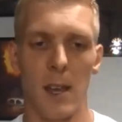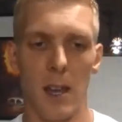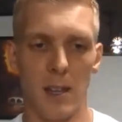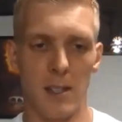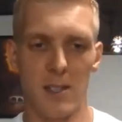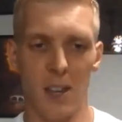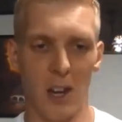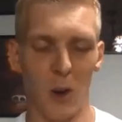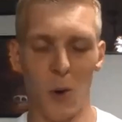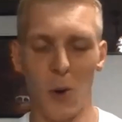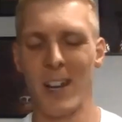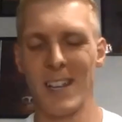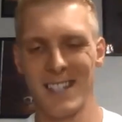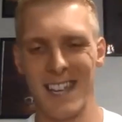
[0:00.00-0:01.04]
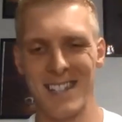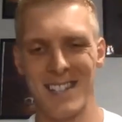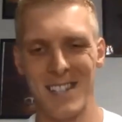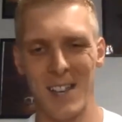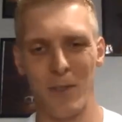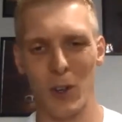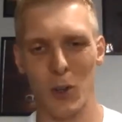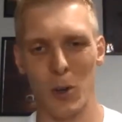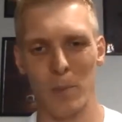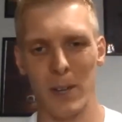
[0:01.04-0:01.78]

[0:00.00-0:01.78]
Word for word: it's it always gets difficult,